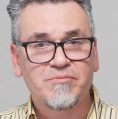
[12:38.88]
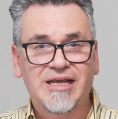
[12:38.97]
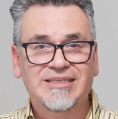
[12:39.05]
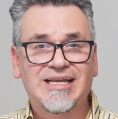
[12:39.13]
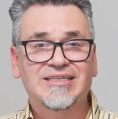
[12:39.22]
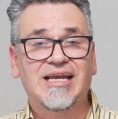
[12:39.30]
make
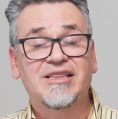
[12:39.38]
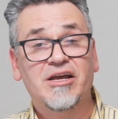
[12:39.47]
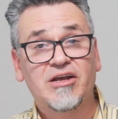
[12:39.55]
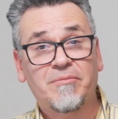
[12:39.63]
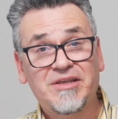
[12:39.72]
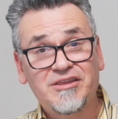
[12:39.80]
sense, and they're
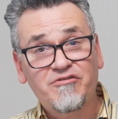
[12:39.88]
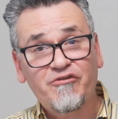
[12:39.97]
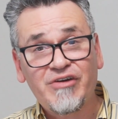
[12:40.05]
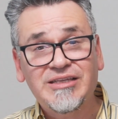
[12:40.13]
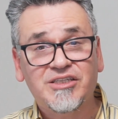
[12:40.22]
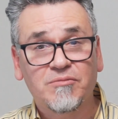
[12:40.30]
going to be
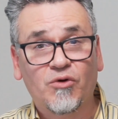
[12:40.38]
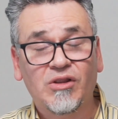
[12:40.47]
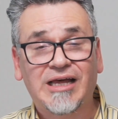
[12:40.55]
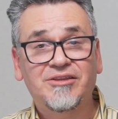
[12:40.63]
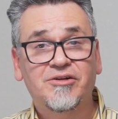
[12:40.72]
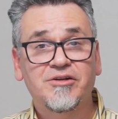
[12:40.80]
defensible
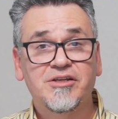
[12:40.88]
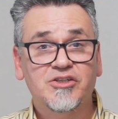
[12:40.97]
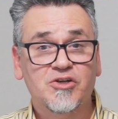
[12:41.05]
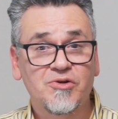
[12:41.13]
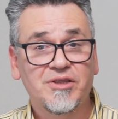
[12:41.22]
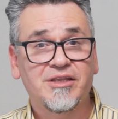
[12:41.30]
under the
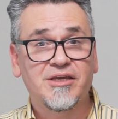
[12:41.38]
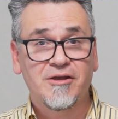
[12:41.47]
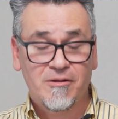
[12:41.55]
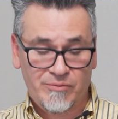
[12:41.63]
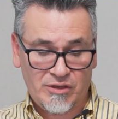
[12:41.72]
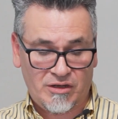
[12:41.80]
scrutiny
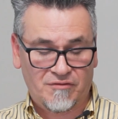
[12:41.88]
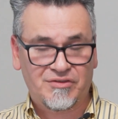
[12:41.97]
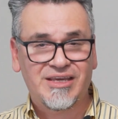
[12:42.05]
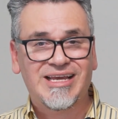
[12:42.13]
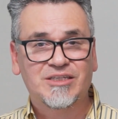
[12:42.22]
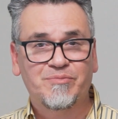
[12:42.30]
of
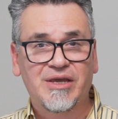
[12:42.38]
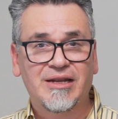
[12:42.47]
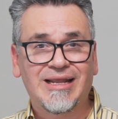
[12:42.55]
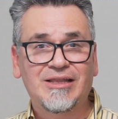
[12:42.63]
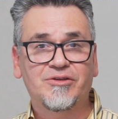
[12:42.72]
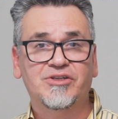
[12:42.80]
the SBA
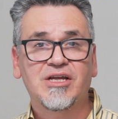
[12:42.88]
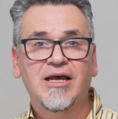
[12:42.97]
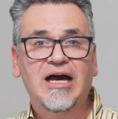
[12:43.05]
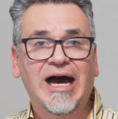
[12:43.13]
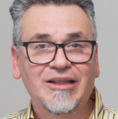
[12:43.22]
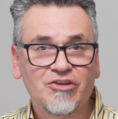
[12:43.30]
lenders
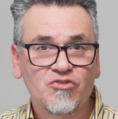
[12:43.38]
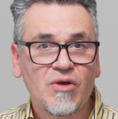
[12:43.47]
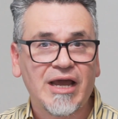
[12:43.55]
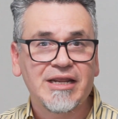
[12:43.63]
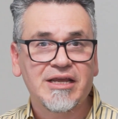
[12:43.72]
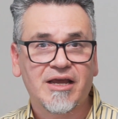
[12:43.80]

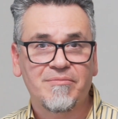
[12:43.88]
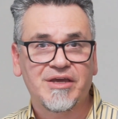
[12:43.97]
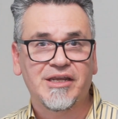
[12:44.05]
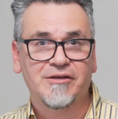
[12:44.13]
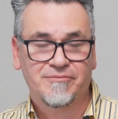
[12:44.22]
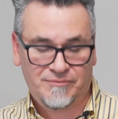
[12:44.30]
underwriting
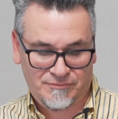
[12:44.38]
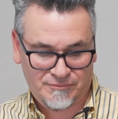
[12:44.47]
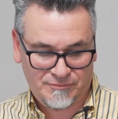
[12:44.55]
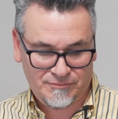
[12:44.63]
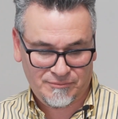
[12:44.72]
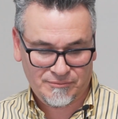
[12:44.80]
committee.
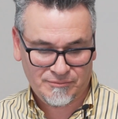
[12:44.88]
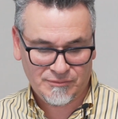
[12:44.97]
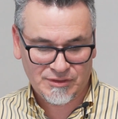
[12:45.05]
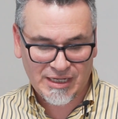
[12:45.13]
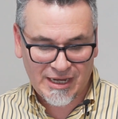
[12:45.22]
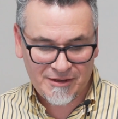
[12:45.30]

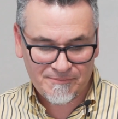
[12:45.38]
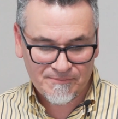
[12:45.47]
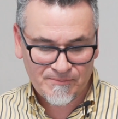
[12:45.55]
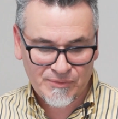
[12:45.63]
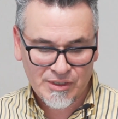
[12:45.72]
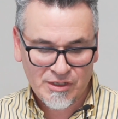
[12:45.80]
Okay?
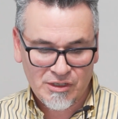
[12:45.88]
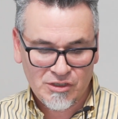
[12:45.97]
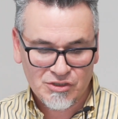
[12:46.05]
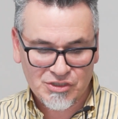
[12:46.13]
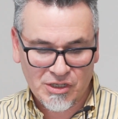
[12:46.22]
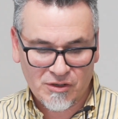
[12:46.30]

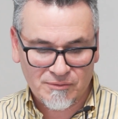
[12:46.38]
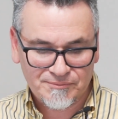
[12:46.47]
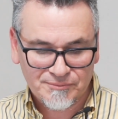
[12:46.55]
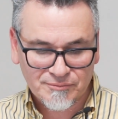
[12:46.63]
So